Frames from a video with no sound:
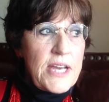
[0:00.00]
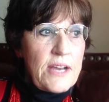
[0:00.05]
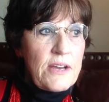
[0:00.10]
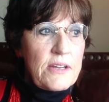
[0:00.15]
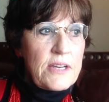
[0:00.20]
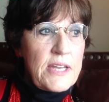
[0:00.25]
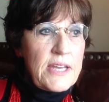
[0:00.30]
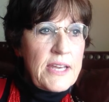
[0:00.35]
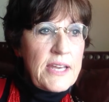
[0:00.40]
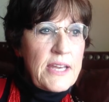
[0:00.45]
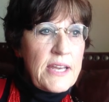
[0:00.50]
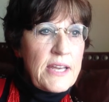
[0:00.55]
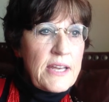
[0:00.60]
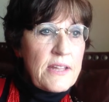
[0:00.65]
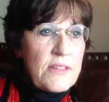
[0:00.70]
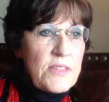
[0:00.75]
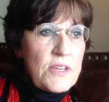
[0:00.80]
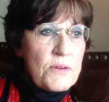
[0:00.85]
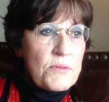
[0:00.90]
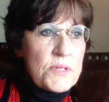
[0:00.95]
out,
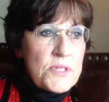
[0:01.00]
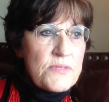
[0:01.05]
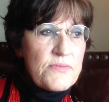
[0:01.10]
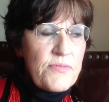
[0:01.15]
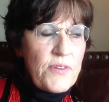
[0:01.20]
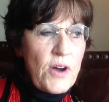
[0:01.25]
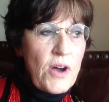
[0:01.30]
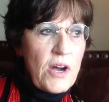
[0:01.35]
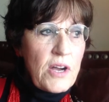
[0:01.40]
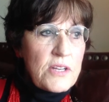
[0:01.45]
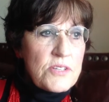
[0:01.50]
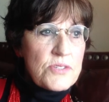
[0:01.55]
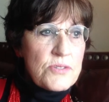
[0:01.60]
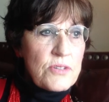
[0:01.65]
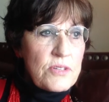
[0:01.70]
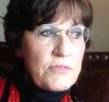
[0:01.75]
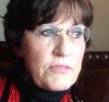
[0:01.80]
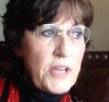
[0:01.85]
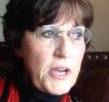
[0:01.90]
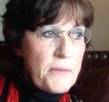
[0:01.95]
there was fog
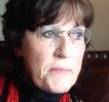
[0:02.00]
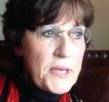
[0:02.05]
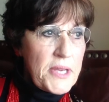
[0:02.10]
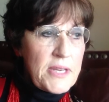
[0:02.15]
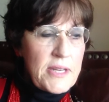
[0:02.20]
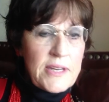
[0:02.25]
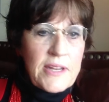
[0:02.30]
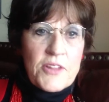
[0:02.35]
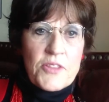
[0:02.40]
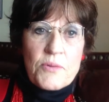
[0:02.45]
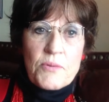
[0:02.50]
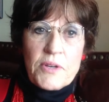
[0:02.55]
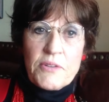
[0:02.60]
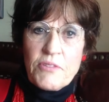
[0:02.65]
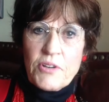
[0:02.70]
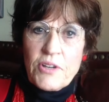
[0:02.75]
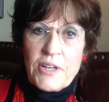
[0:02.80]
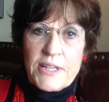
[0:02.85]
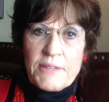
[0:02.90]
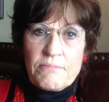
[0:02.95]
sort of coming in on the
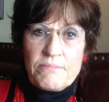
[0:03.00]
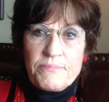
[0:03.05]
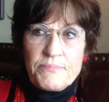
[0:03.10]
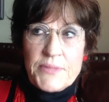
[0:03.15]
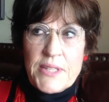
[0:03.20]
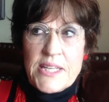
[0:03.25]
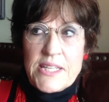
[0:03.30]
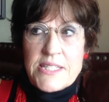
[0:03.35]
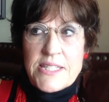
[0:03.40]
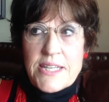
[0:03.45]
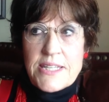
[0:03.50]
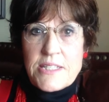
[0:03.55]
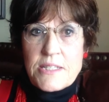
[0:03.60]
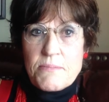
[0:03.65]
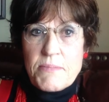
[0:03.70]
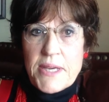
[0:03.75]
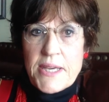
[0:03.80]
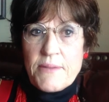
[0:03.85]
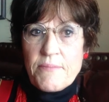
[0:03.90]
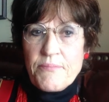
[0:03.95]
river, and he said to
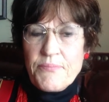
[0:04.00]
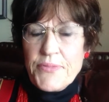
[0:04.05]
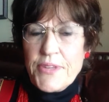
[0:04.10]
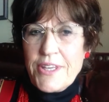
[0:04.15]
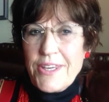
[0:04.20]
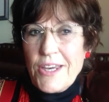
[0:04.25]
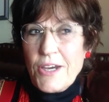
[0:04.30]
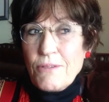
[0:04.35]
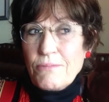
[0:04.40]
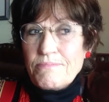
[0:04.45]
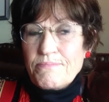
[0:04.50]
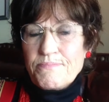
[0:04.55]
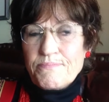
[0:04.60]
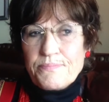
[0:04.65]
me, you know,